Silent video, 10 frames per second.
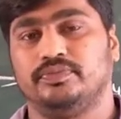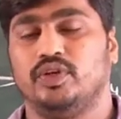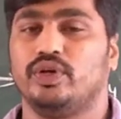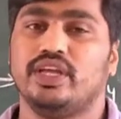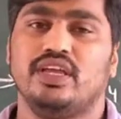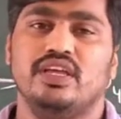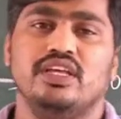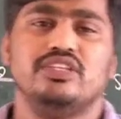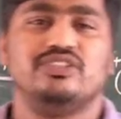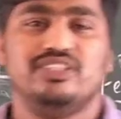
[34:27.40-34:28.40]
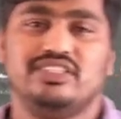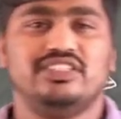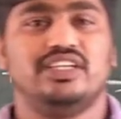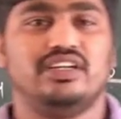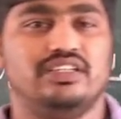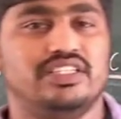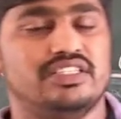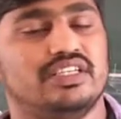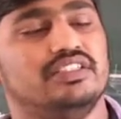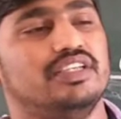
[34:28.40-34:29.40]
Okay, so these are
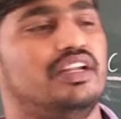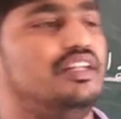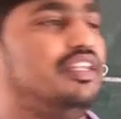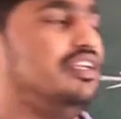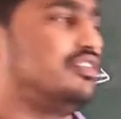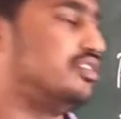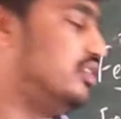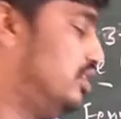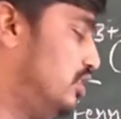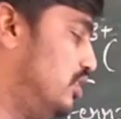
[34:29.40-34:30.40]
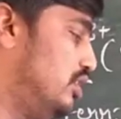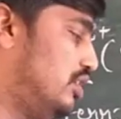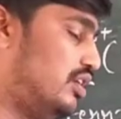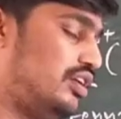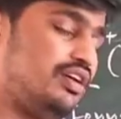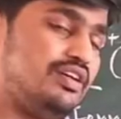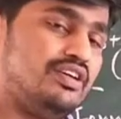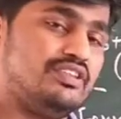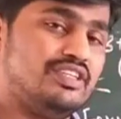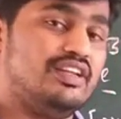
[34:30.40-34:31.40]
the general things
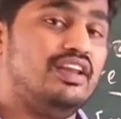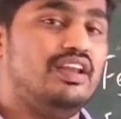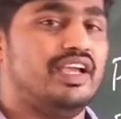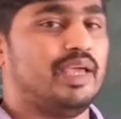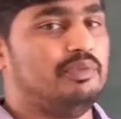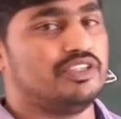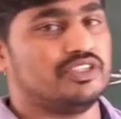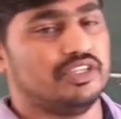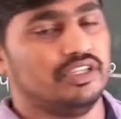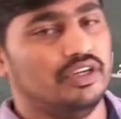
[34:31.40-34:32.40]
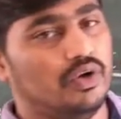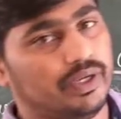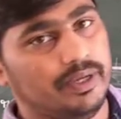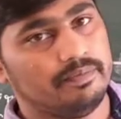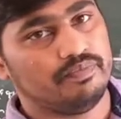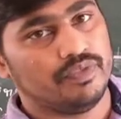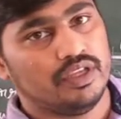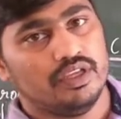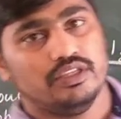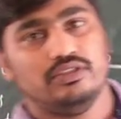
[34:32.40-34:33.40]
or general chemistry. Okay,
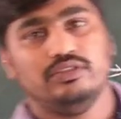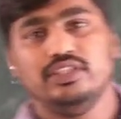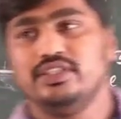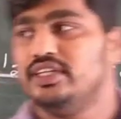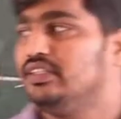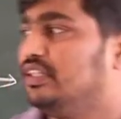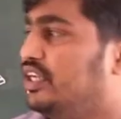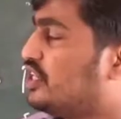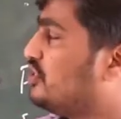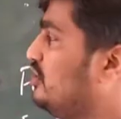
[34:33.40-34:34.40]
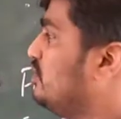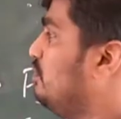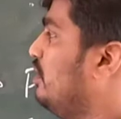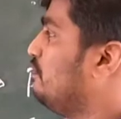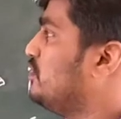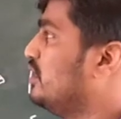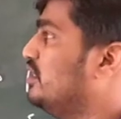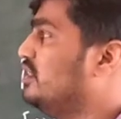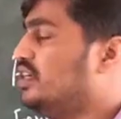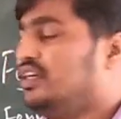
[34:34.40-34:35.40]
so these are the reactions we
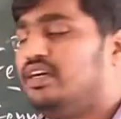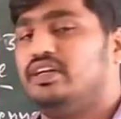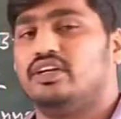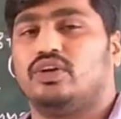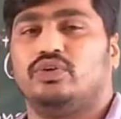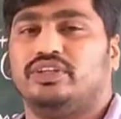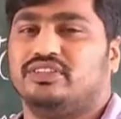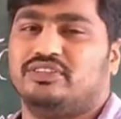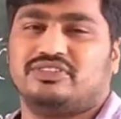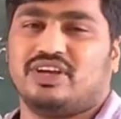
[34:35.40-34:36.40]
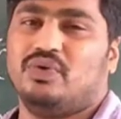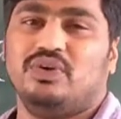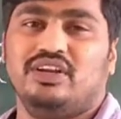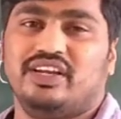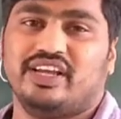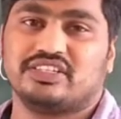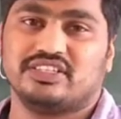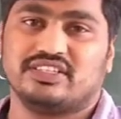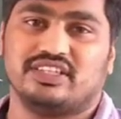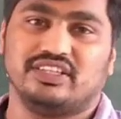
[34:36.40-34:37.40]
observed under chlorine. The several
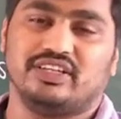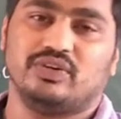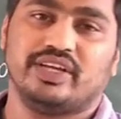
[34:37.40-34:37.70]
reactions are there.